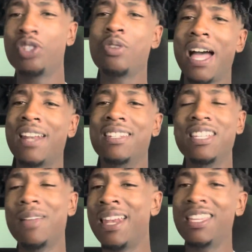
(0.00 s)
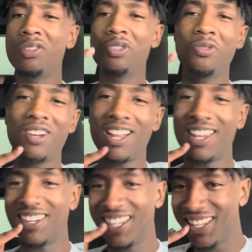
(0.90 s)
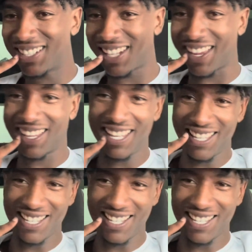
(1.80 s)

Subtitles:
You got to deal. And then you doing all of this, like,